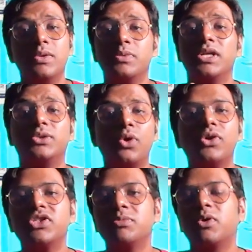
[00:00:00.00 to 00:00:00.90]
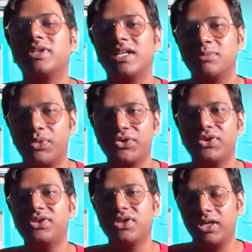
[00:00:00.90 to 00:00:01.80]
where it talks about that a
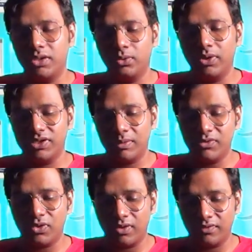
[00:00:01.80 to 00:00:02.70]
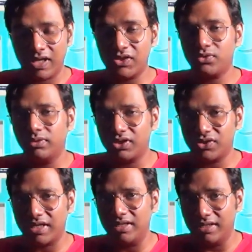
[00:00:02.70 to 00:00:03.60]
person is undergoing some sort of
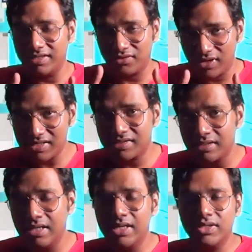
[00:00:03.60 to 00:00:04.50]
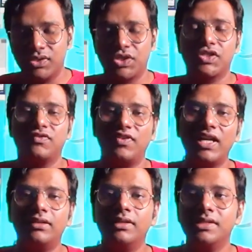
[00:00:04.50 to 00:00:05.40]
gastrointestinal distress, such as
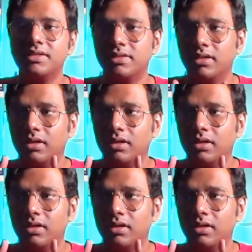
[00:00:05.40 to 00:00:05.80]
flatulence,